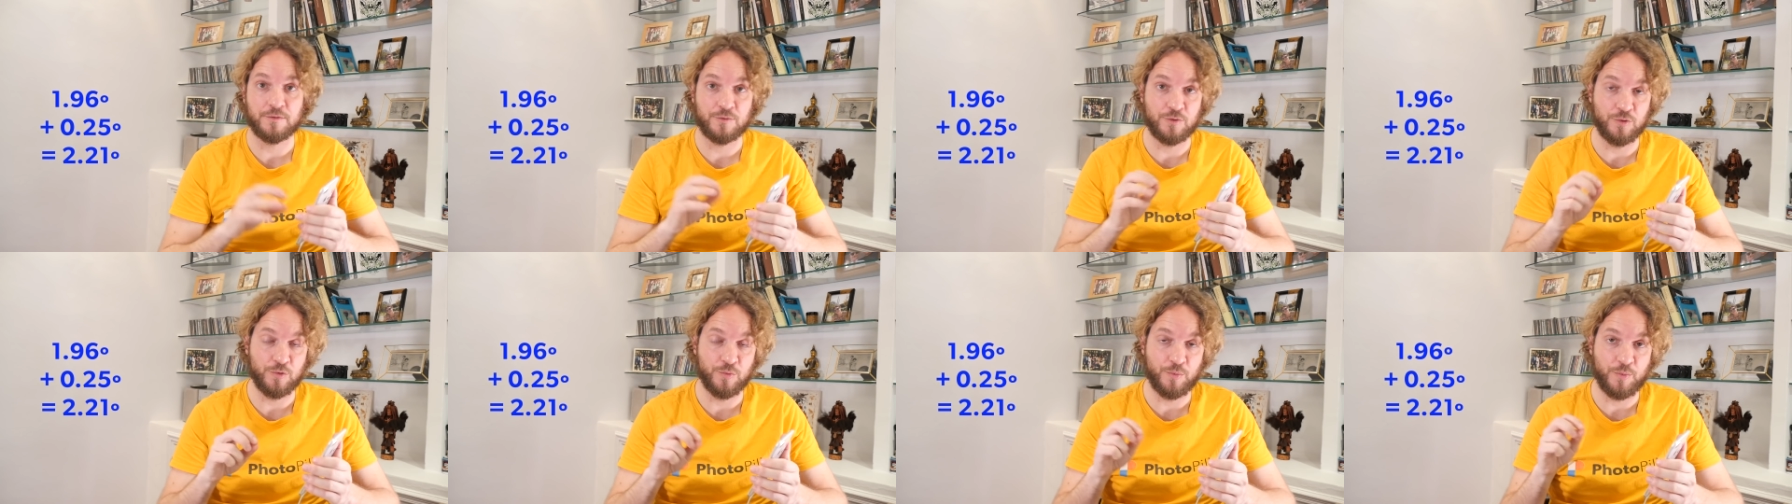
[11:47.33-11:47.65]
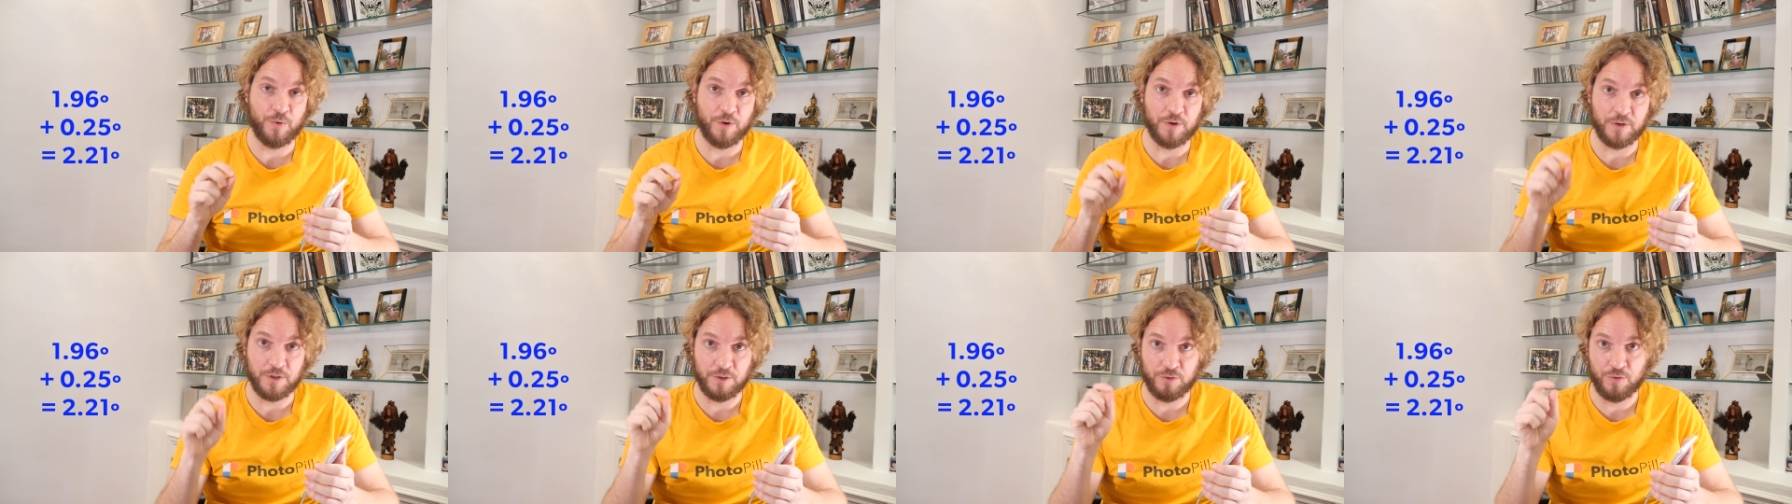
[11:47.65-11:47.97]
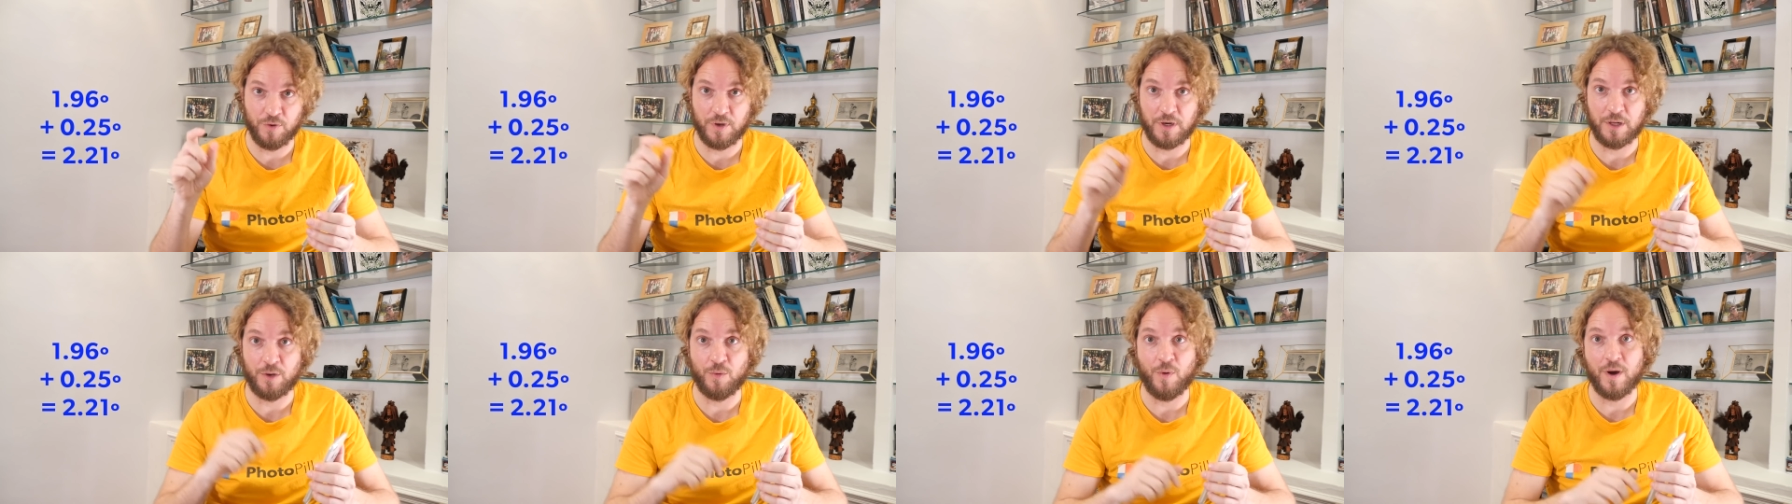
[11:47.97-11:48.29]
two point
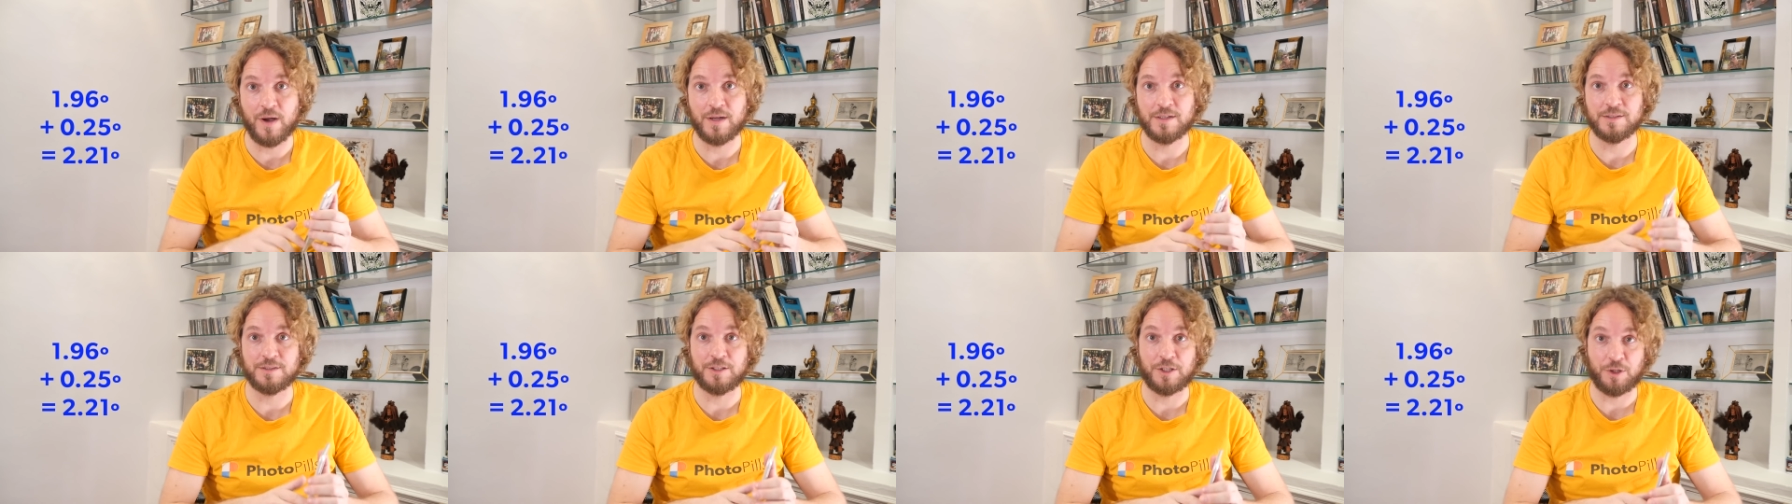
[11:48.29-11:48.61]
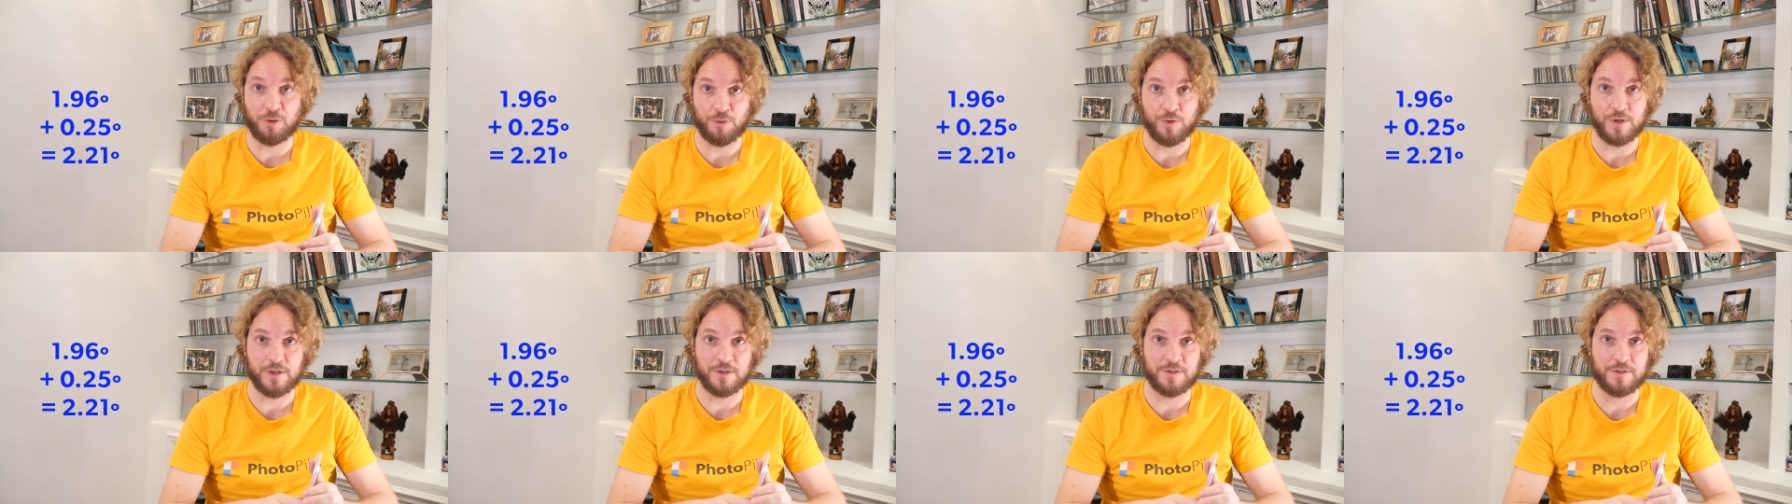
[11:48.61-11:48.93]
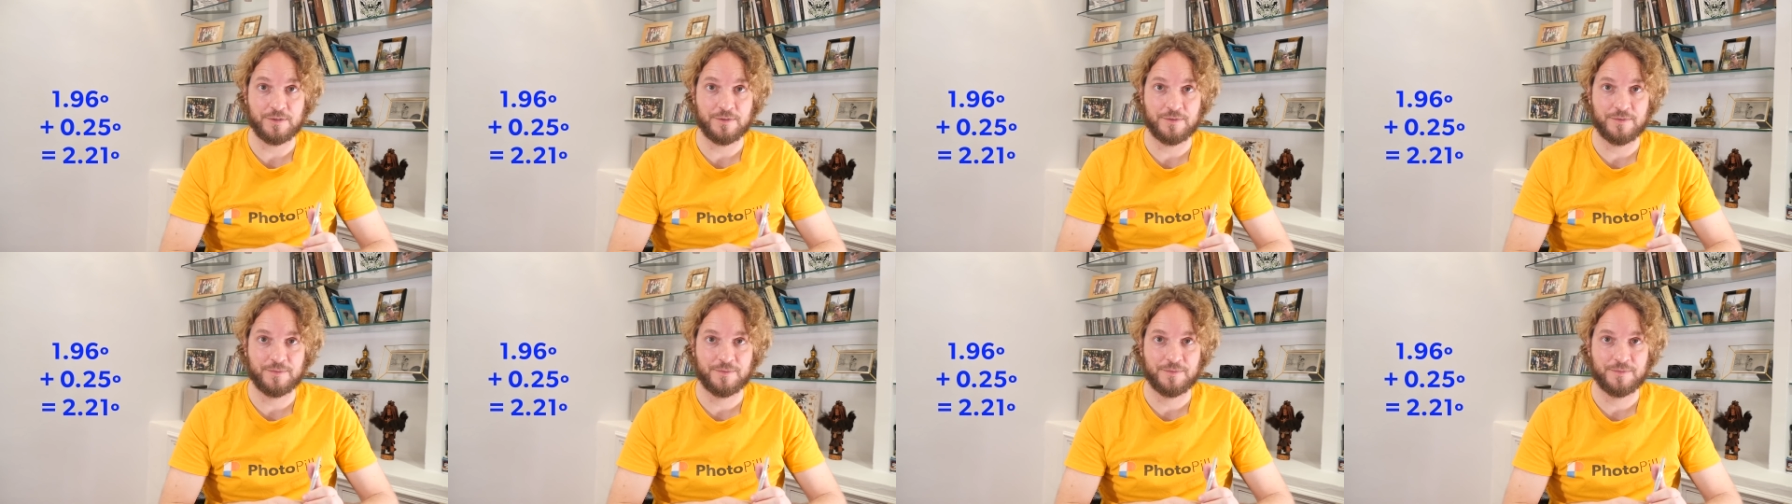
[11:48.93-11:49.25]
two one degrees.